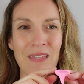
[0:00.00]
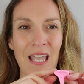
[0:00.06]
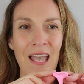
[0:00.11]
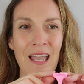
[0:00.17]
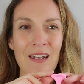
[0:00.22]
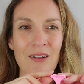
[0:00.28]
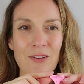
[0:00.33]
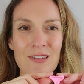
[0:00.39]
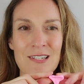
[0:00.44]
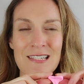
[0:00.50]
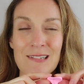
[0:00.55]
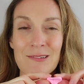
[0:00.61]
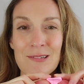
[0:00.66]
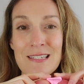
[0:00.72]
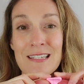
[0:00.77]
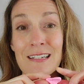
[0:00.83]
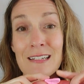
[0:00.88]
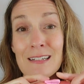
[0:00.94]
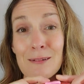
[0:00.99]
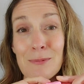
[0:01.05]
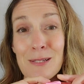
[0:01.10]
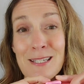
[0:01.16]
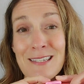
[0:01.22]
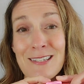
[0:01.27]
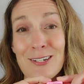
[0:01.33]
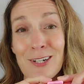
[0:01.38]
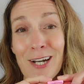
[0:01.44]
I know this looks a little bit
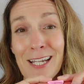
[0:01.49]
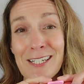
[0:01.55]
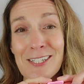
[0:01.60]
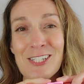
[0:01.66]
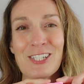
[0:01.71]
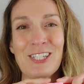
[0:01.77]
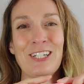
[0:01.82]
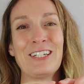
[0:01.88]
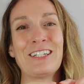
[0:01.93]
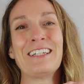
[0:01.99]
strange.